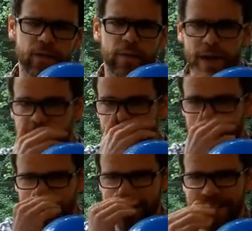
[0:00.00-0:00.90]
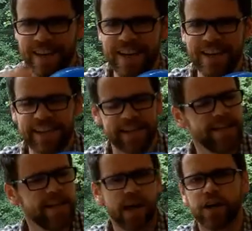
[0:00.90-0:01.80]
we may have body size,
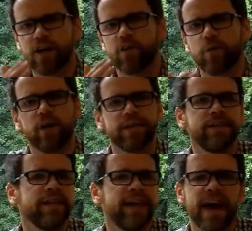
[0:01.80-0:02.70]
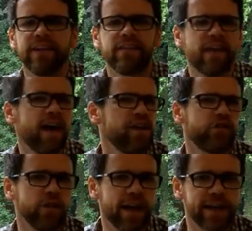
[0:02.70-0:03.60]
on another one head size
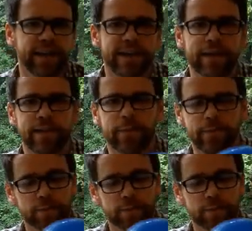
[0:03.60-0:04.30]
or leg length.